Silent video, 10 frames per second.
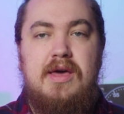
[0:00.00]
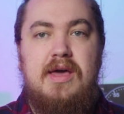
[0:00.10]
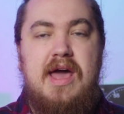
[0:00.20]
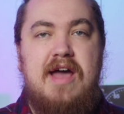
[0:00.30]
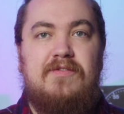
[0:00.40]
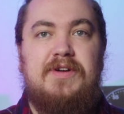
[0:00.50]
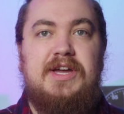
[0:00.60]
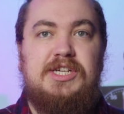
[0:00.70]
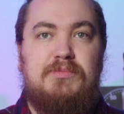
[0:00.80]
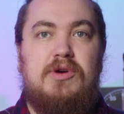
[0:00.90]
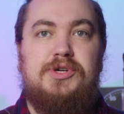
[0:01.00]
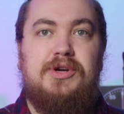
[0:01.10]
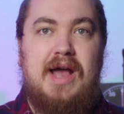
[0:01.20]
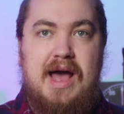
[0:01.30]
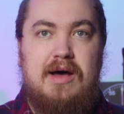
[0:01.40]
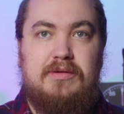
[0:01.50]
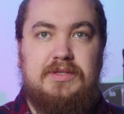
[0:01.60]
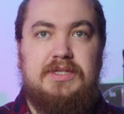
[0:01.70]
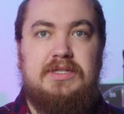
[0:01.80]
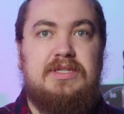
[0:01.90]
Every exposure
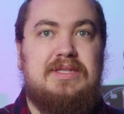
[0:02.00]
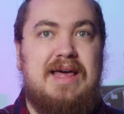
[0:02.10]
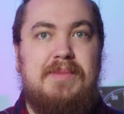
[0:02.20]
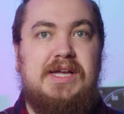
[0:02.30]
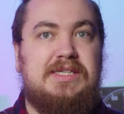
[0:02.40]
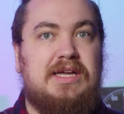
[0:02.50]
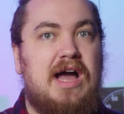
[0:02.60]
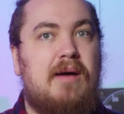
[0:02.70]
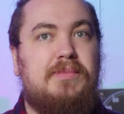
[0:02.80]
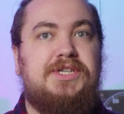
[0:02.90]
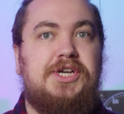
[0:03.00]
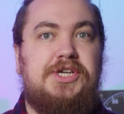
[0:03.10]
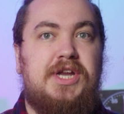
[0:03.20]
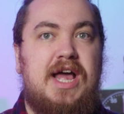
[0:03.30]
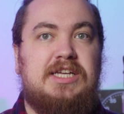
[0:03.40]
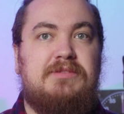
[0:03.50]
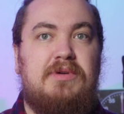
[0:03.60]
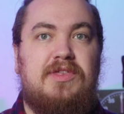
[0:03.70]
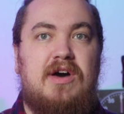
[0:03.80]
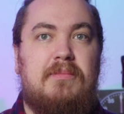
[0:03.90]
counts. That means the composition has to be
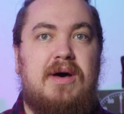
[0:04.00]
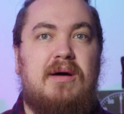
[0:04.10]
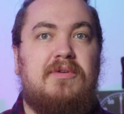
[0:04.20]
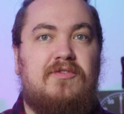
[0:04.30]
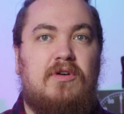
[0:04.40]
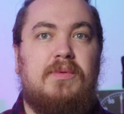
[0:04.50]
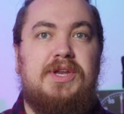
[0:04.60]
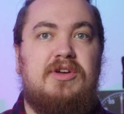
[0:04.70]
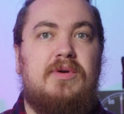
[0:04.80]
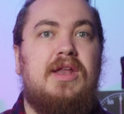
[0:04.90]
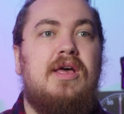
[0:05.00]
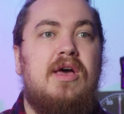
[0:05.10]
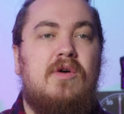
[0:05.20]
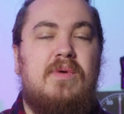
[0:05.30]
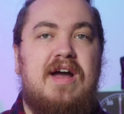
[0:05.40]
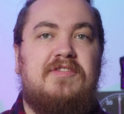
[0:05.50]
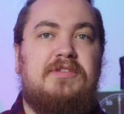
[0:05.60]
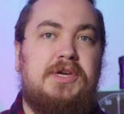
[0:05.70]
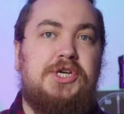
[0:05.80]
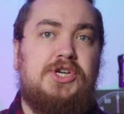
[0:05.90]
thought about before we do it. We have to
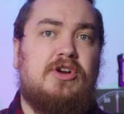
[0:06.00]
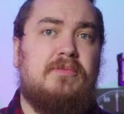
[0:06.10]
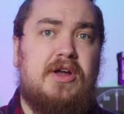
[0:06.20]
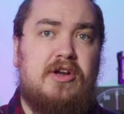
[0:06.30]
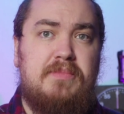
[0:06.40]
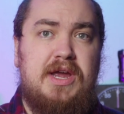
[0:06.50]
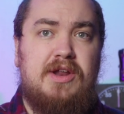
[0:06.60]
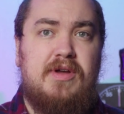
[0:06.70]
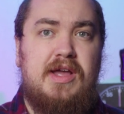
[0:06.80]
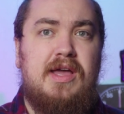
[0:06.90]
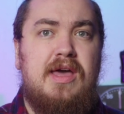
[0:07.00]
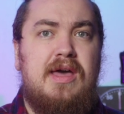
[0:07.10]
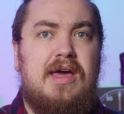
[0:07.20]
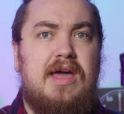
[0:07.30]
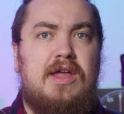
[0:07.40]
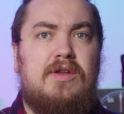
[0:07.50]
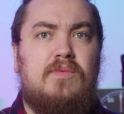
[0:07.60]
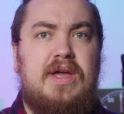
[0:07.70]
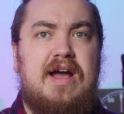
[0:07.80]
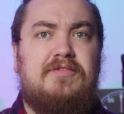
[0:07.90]
be sure about our metering, and
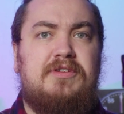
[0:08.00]
we have to